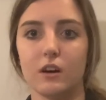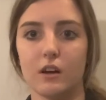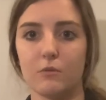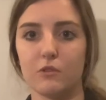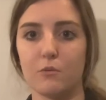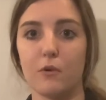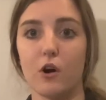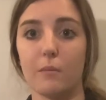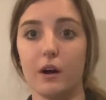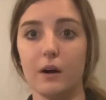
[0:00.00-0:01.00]
with your palm
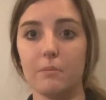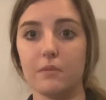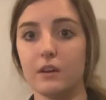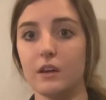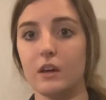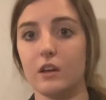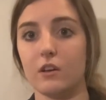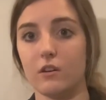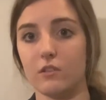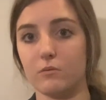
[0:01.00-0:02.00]
up. Your
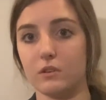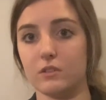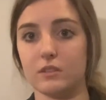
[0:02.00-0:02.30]
other one is the